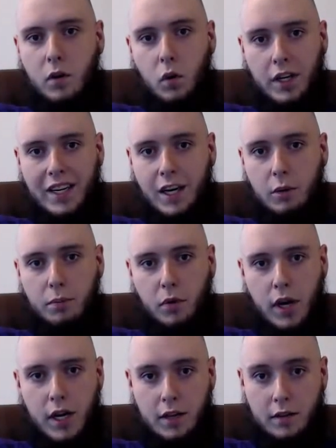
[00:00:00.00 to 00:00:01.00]
or
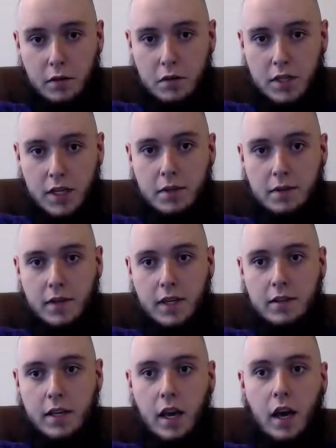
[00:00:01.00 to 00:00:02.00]
kelp or any of those types of
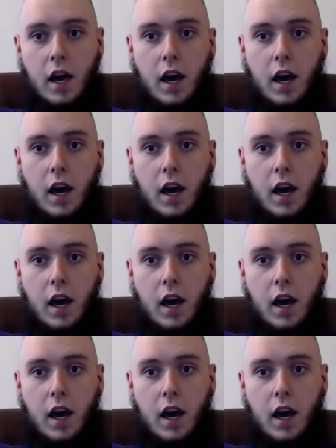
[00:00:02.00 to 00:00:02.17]
things,